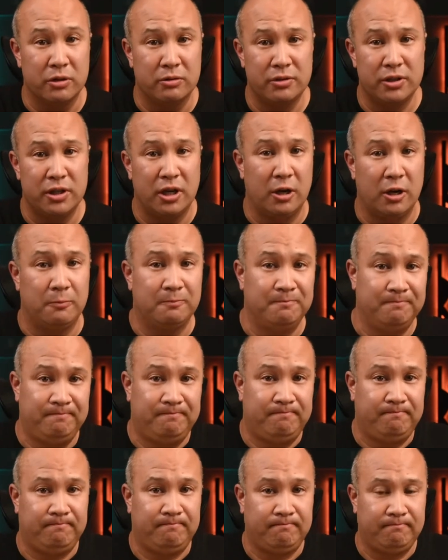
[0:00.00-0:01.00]
So
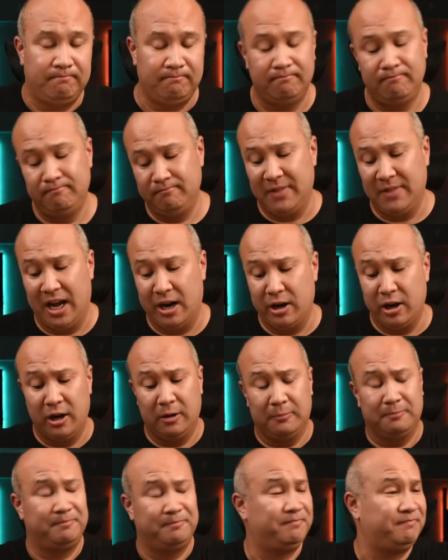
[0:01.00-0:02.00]
I don't
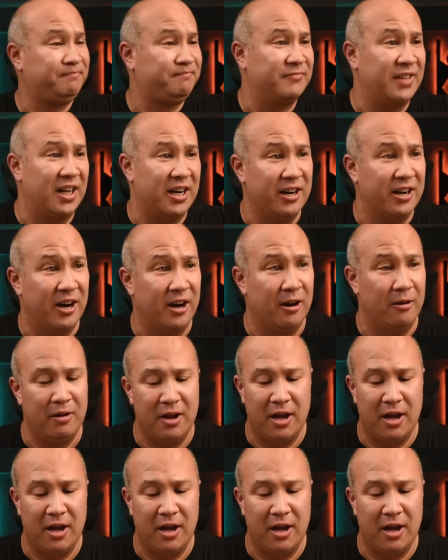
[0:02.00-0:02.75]
know.